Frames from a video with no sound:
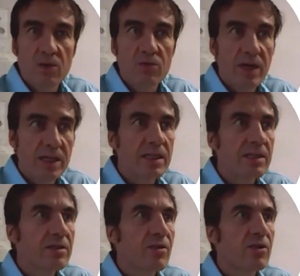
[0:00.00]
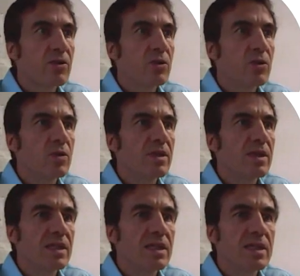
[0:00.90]
already through
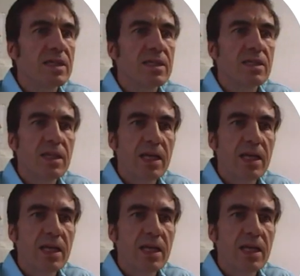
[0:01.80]
the